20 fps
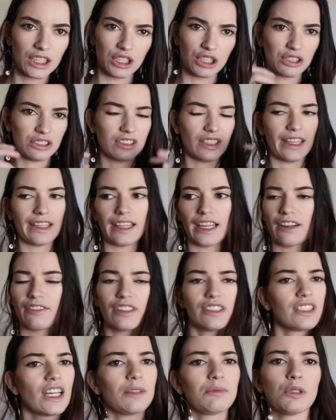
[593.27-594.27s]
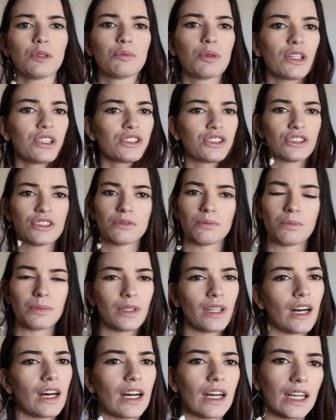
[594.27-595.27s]
There's like, every time you brush there's
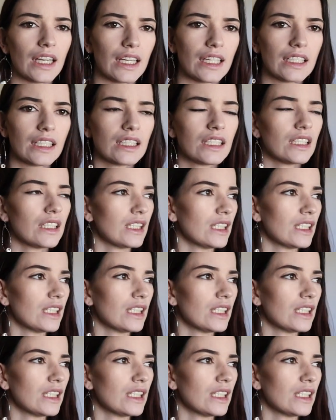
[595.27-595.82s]
blood.